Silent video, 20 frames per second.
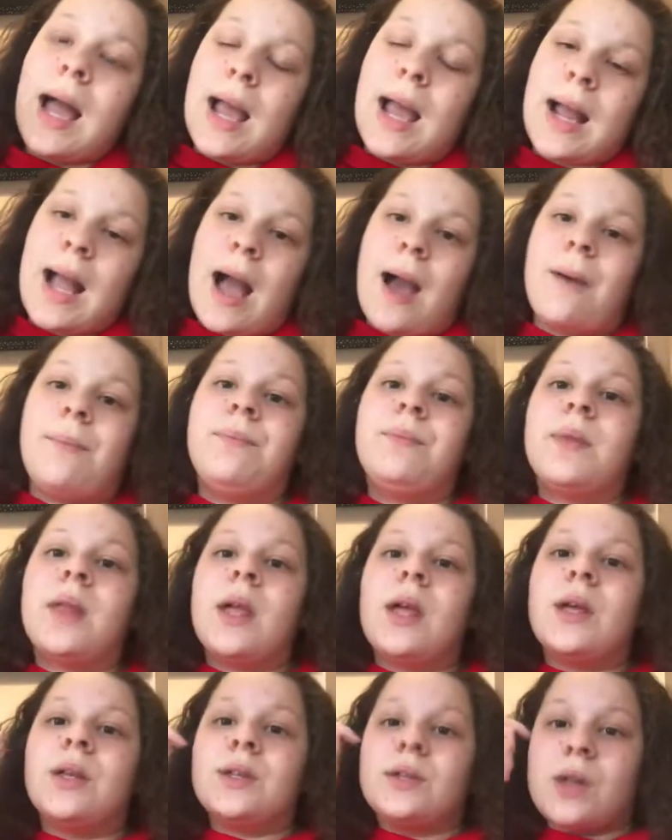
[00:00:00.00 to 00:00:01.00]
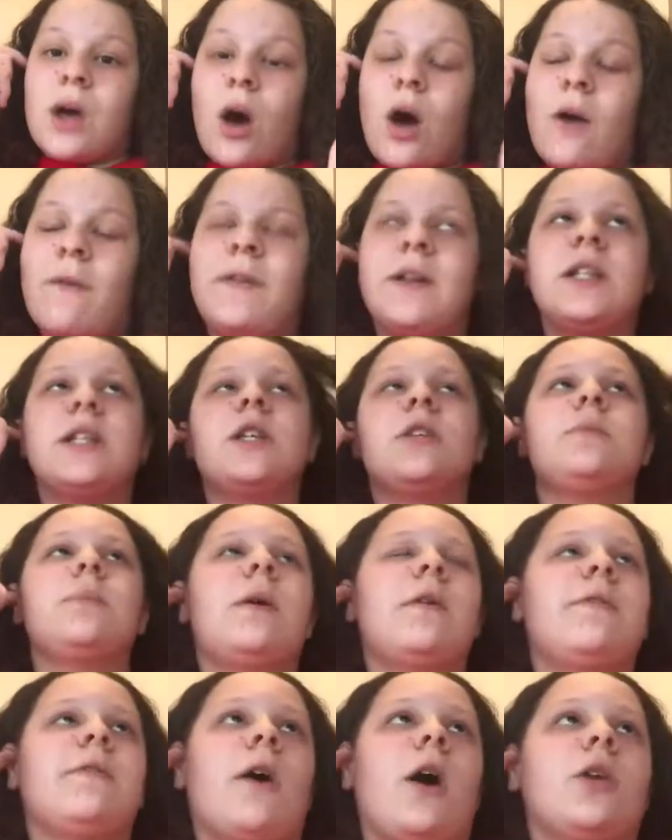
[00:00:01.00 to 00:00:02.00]
Okay, so I think this is
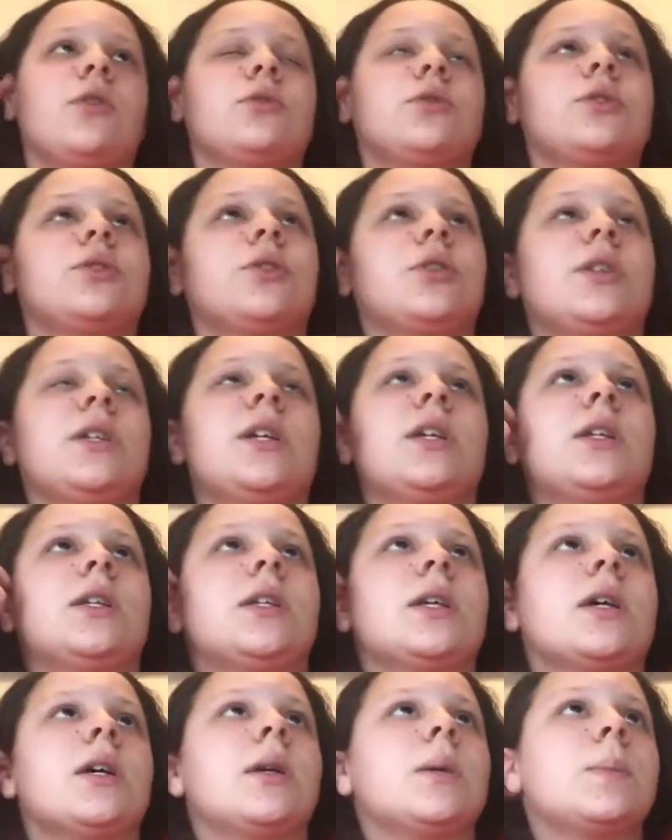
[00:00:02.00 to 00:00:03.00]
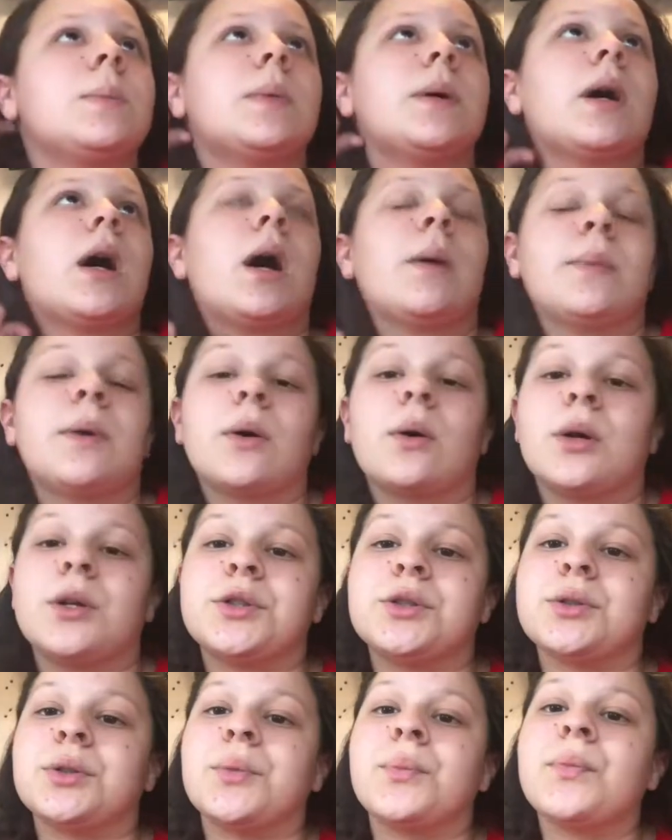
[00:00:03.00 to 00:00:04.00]
my final studying tip. I'm not quite
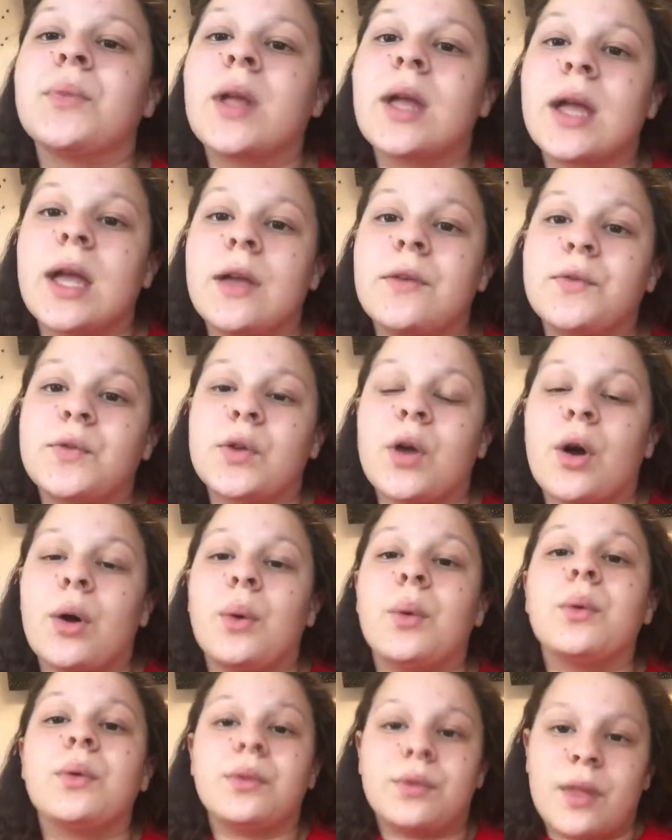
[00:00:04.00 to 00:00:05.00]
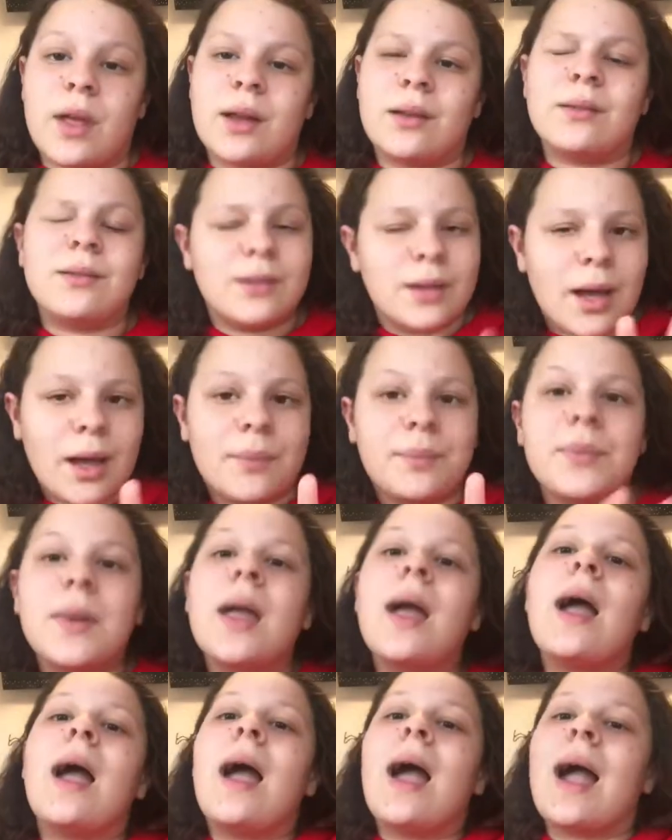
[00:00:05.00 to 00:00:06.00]
sure. If so, then yeah.
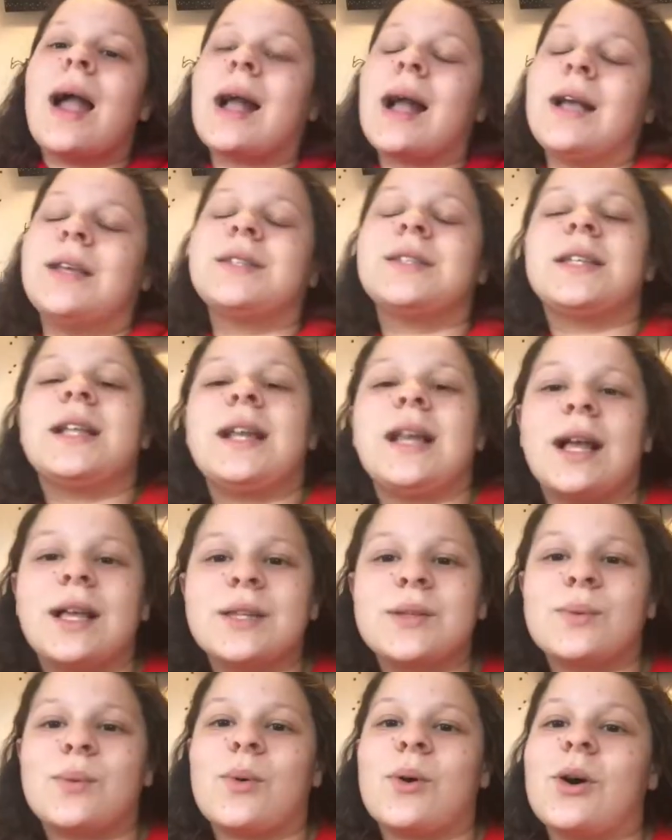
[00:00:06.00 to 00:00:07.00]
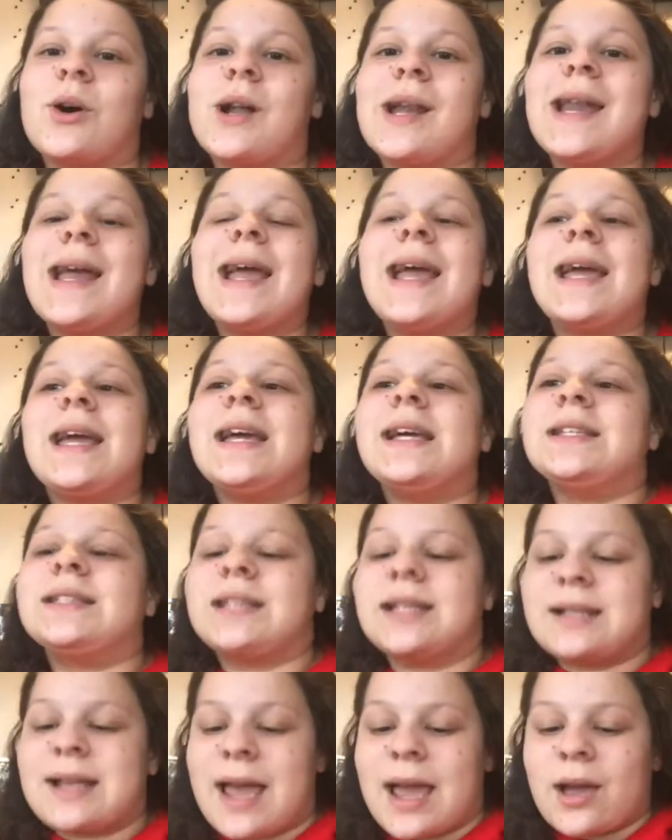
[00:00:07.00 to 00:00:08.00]
Okay, so the last one is
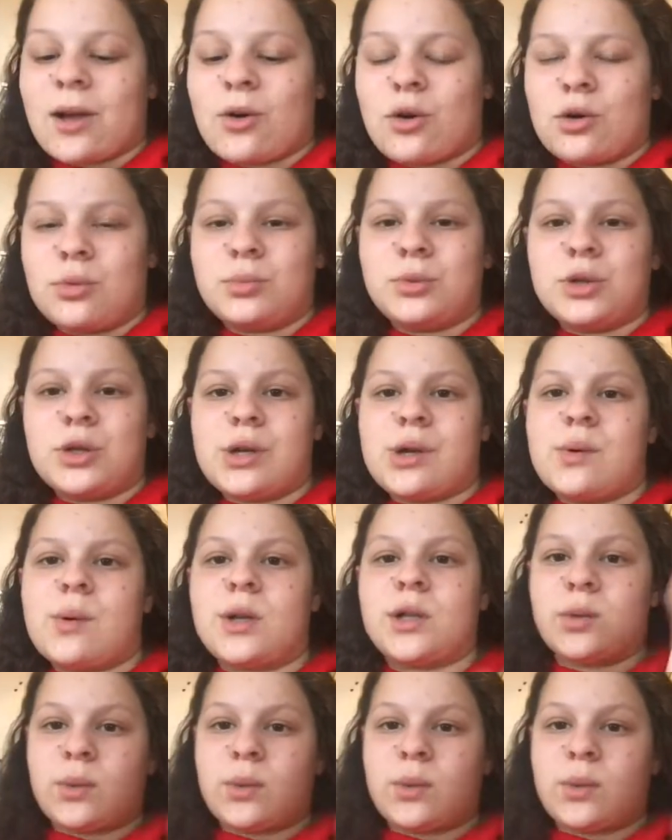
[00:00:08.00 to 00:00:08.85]
to take up to a